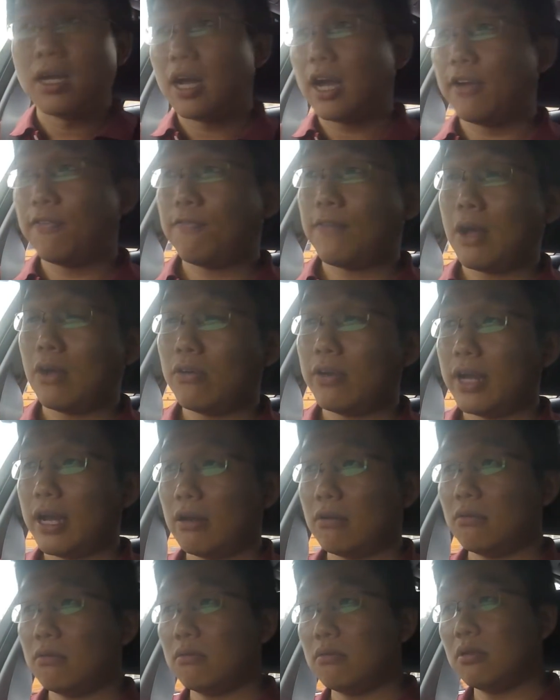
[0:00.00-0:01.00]
I found
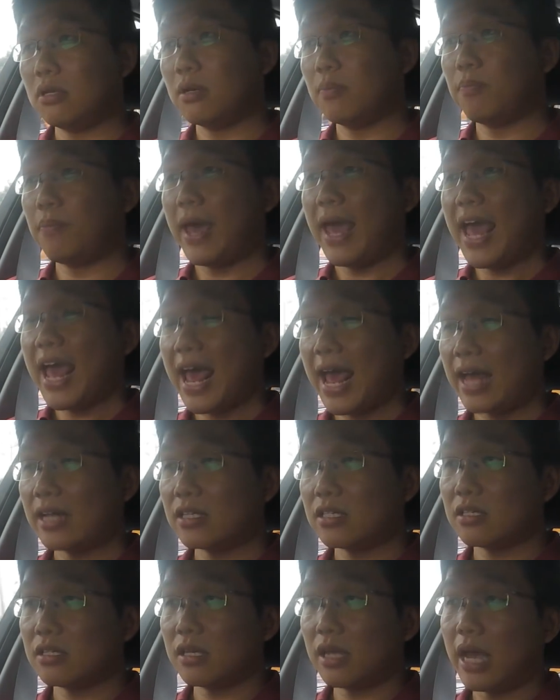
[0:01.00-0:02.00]
that the
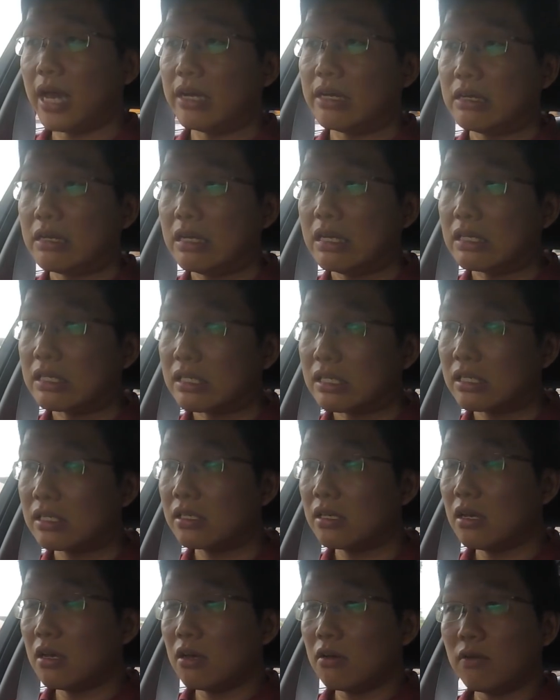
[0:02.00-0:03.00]
pads and
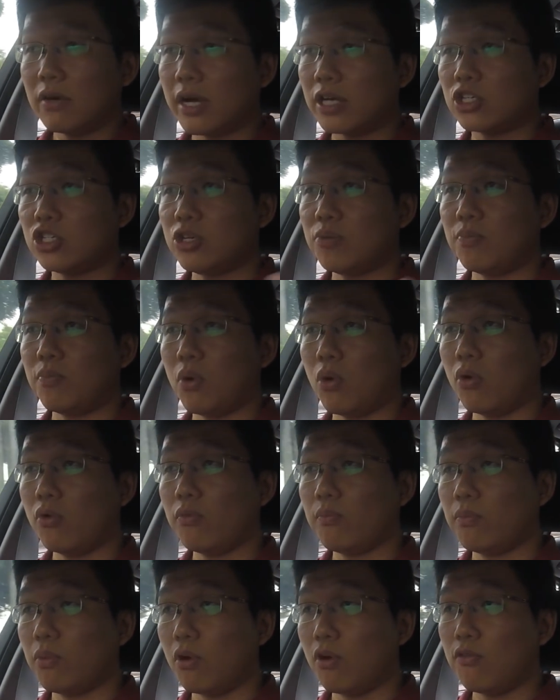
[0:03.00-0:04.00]
discs were actually
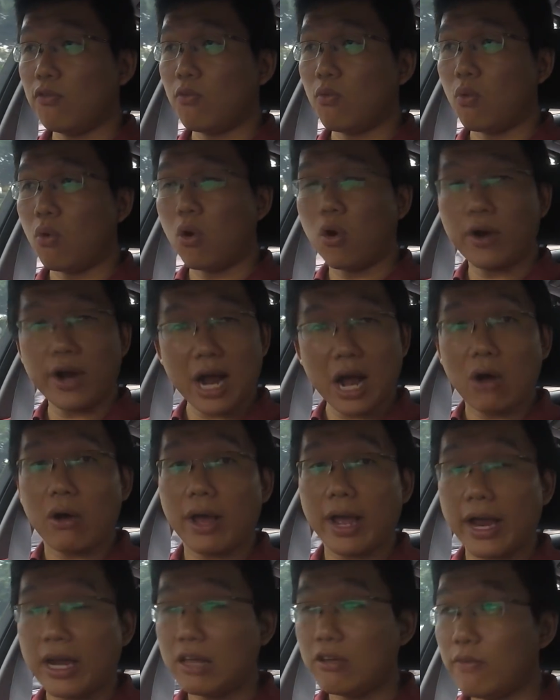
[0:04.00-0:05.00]
both worn
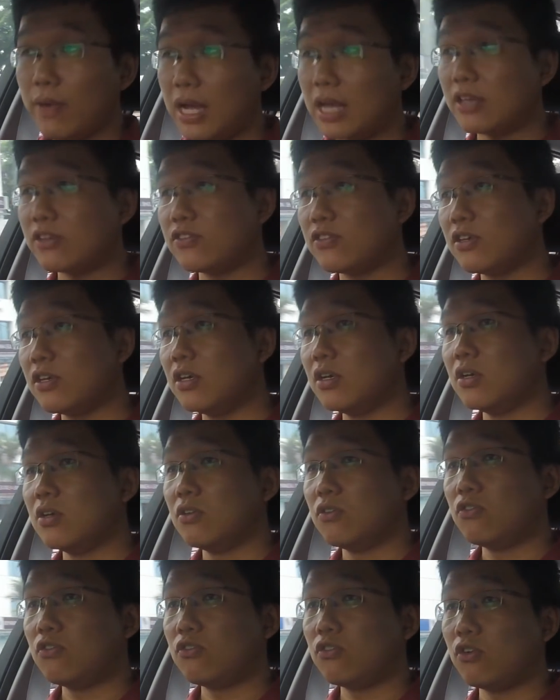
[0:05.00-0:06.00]
out anyways.
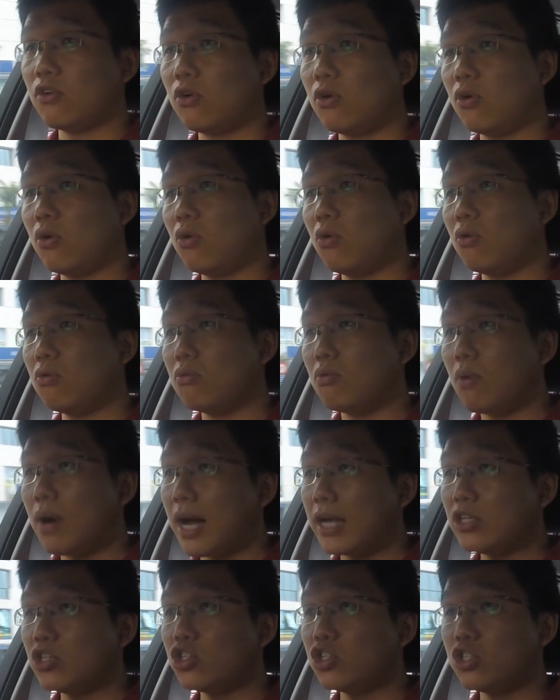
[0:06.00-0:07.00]
So
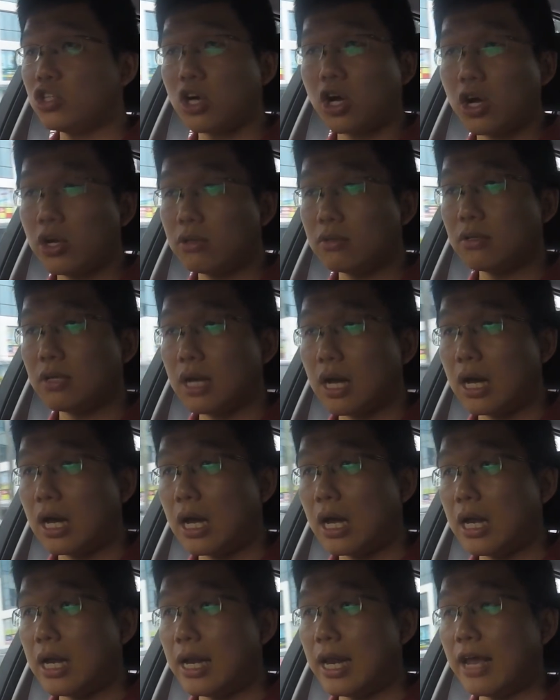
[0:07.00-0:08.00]
one shot
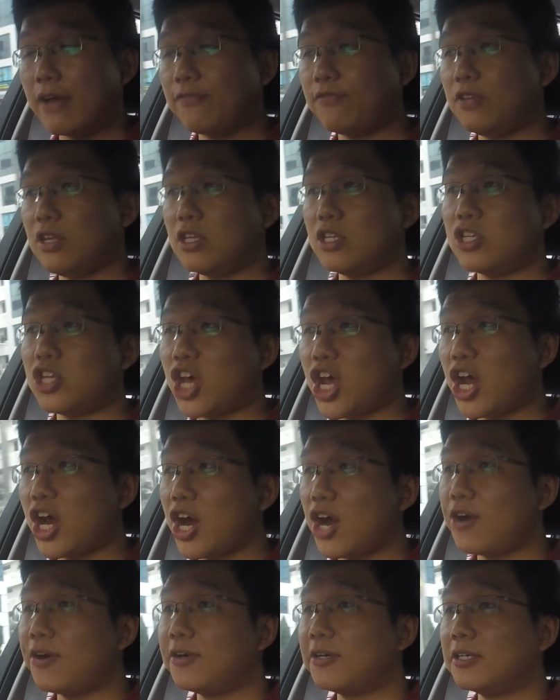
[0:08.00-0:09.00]
left it
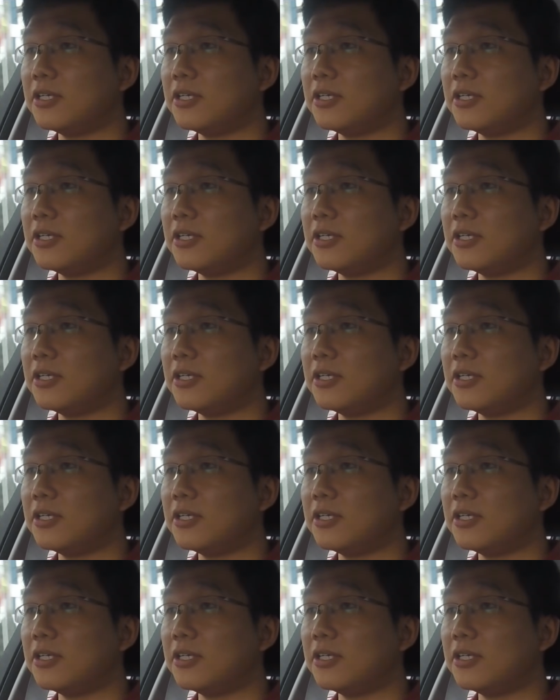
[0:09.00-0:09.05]
there